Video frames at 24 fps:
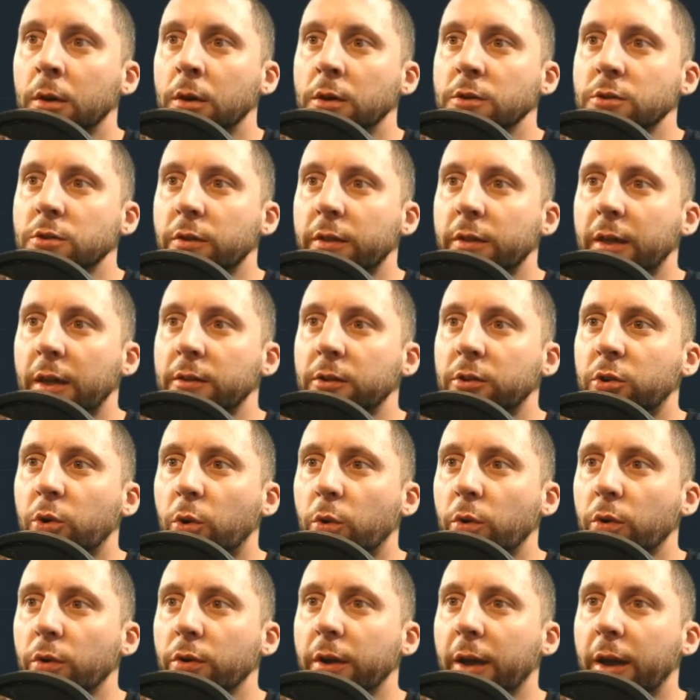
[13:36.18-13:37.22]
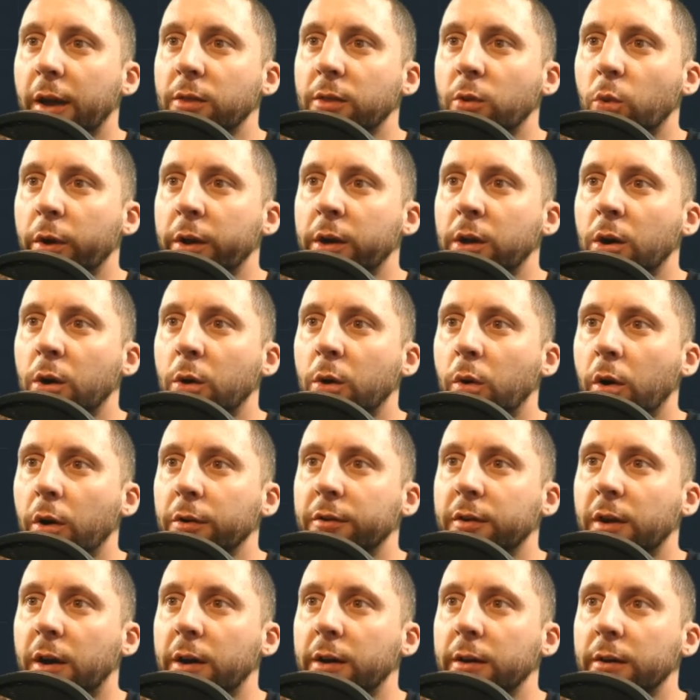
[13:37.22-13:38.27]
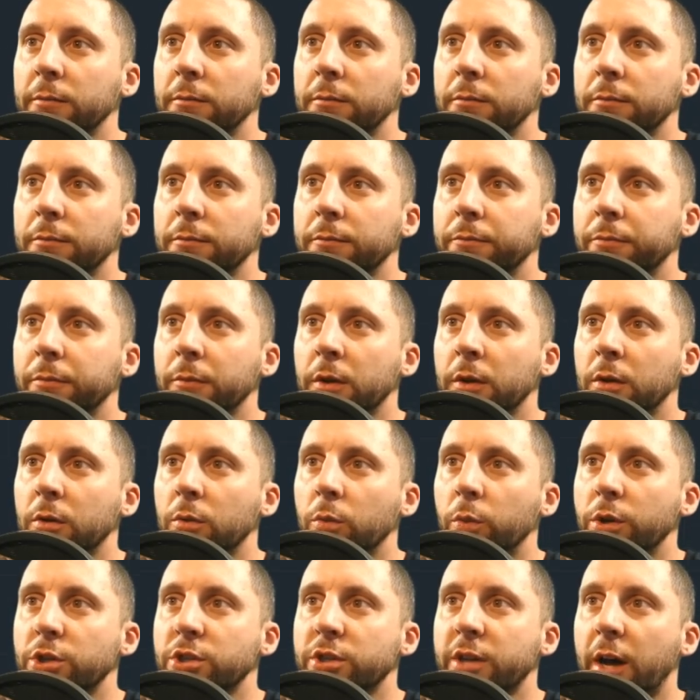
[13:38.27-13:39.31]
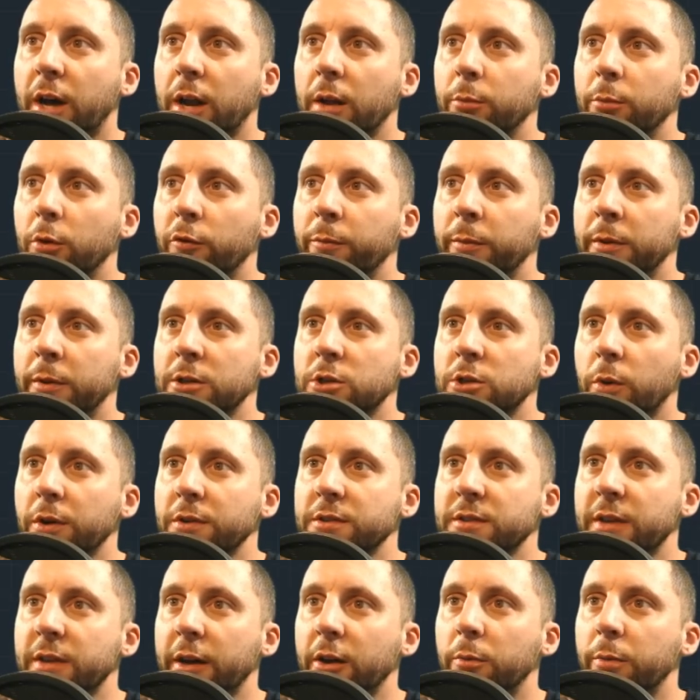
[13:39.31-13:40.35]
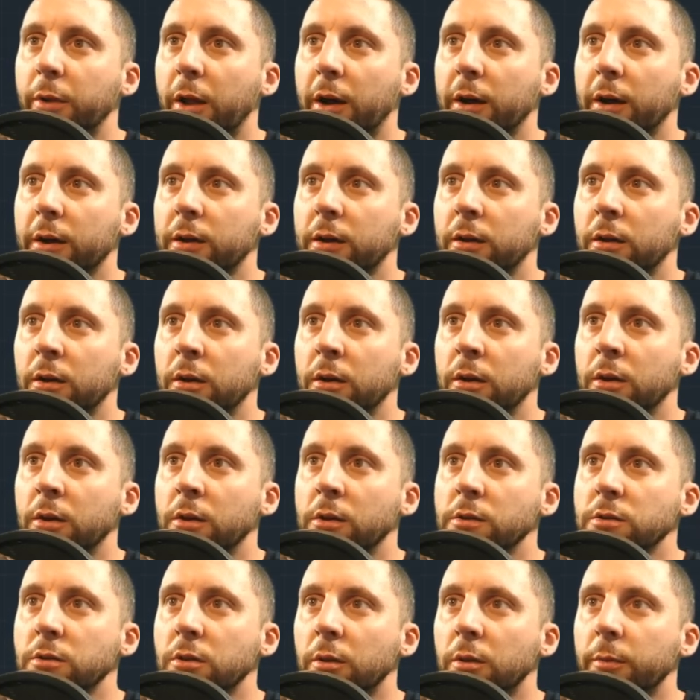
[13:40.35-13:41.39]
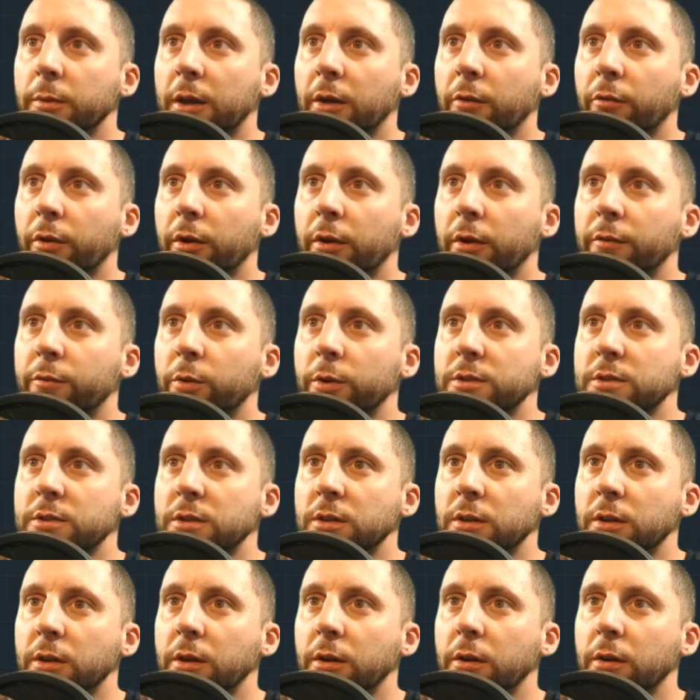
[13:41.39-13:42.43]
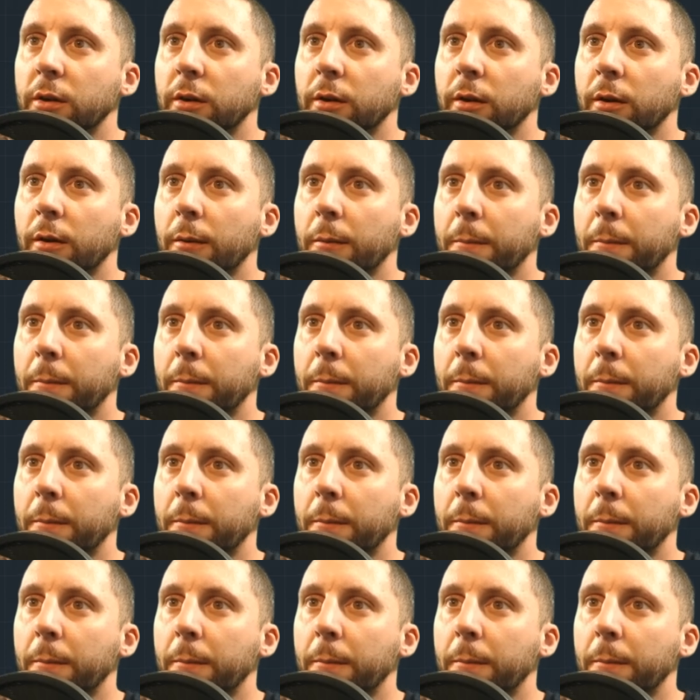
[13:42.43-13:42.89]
So then the door and the window are done. We just got to move them into our title block. So let me get rid of what's in here.